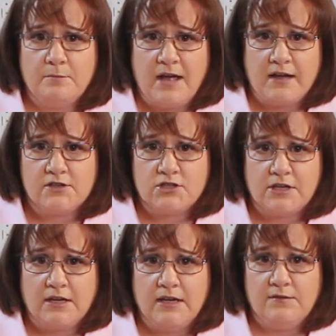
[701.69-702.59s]

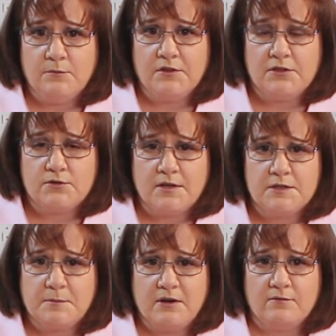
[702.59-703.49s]
packaging, even with the
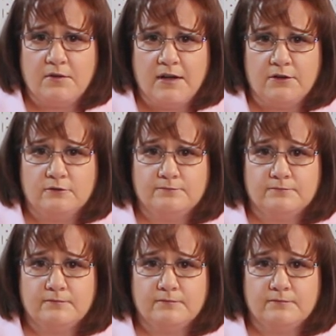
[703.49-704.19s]
transparent vinyl.